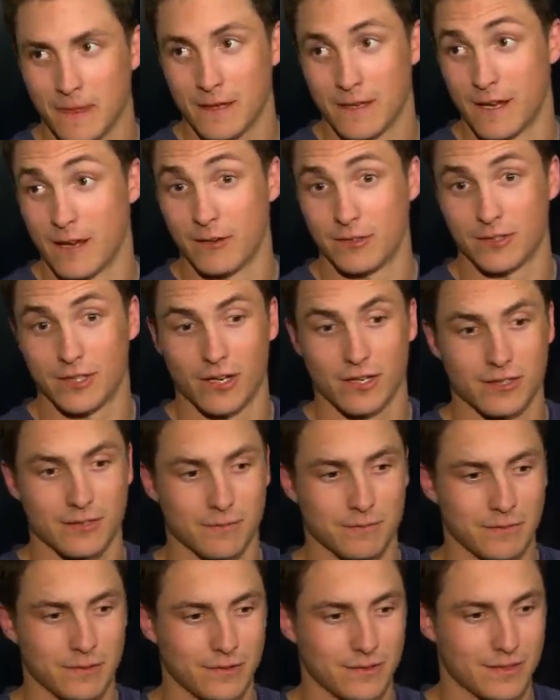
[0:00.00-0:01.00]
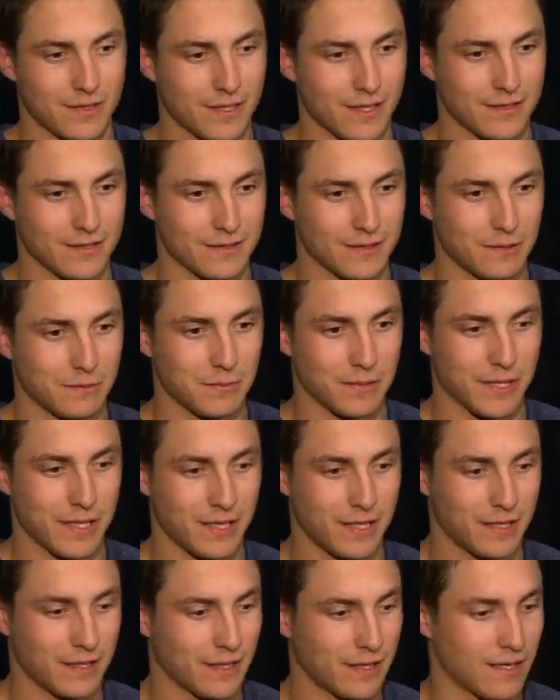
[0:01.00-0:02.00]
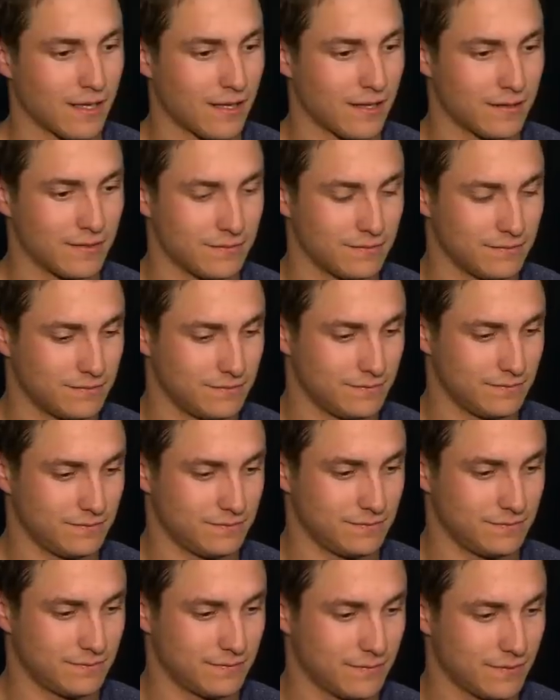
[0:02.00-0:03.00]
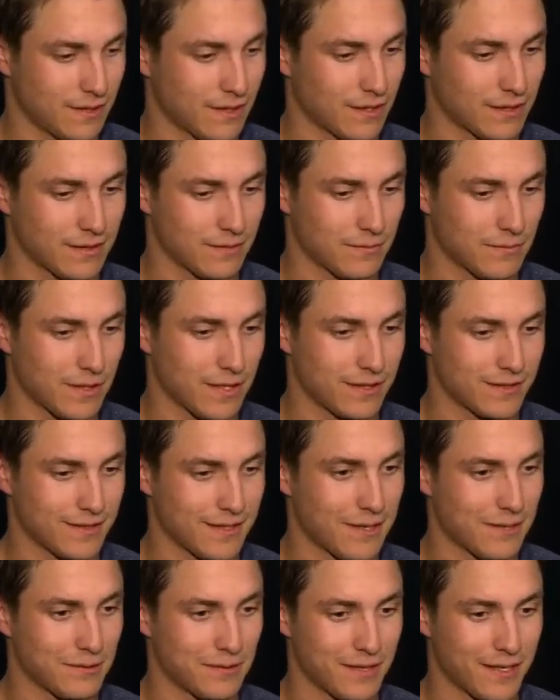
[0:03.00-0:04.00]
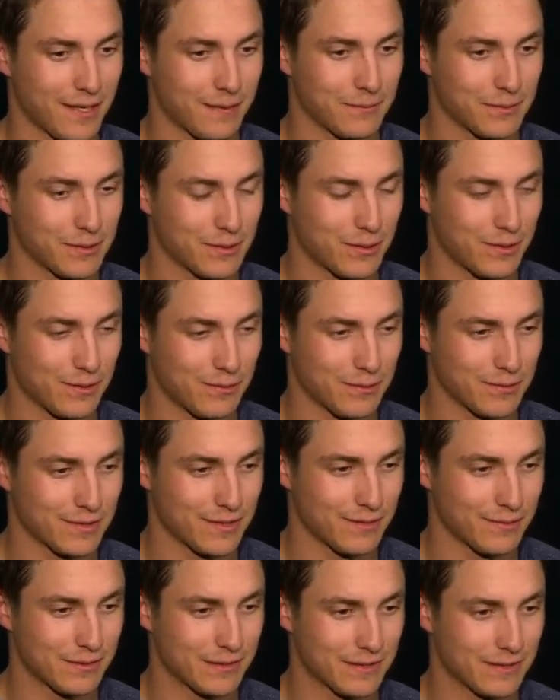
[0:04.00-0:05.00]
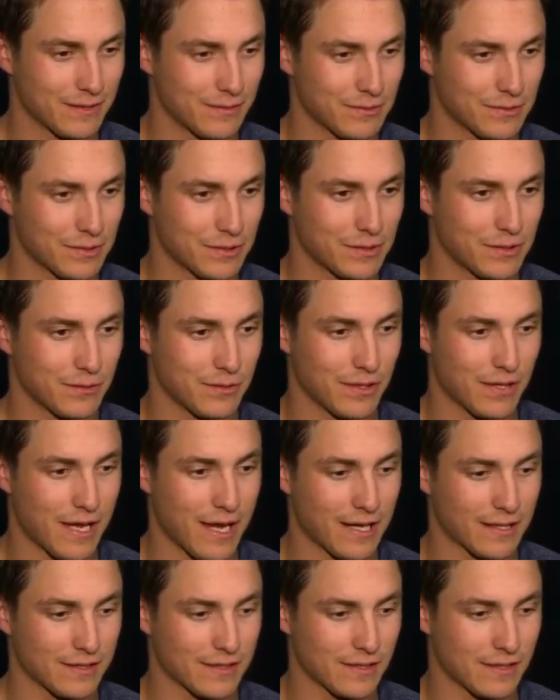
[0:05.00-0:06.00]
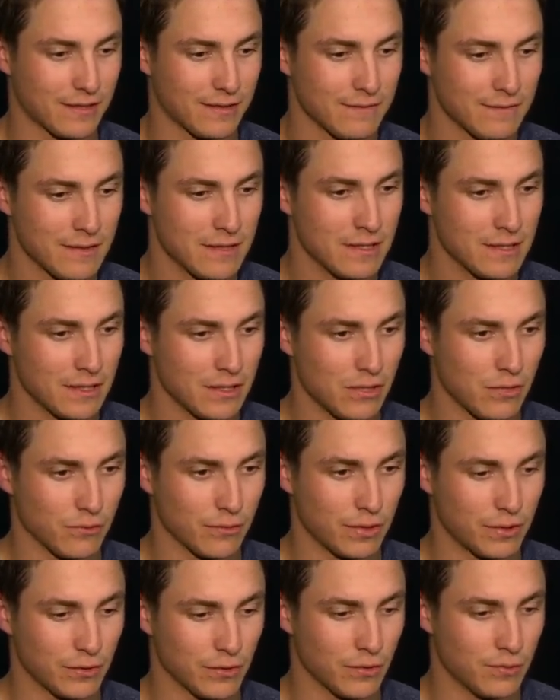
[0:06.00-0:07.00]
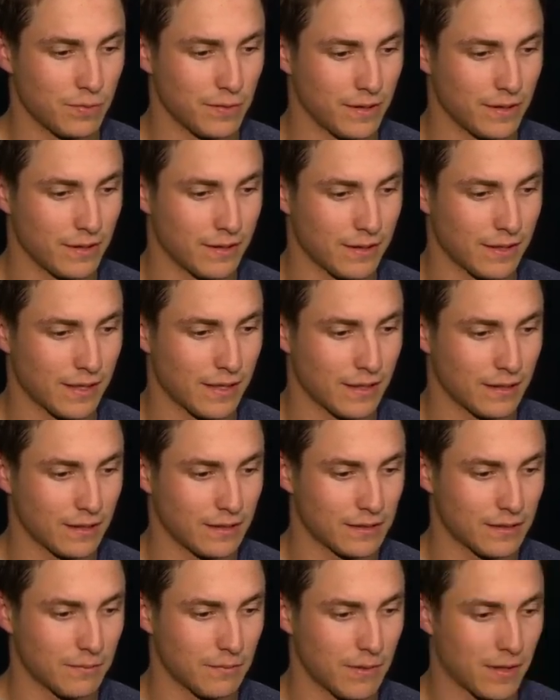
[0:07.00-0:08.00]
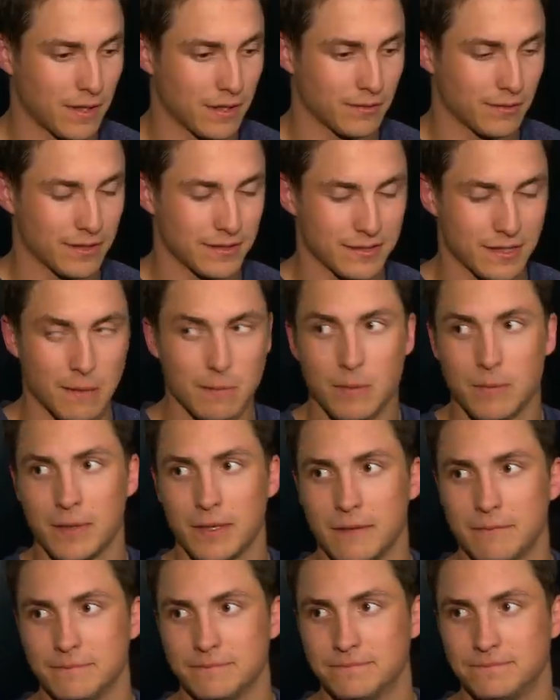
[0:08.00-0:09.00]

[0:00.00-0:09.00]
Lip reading: Yeah, it was awesome. It was a nice little break. Got some nice downtime, so it was good to relax and, you know, regroup and let the body rest up a bit.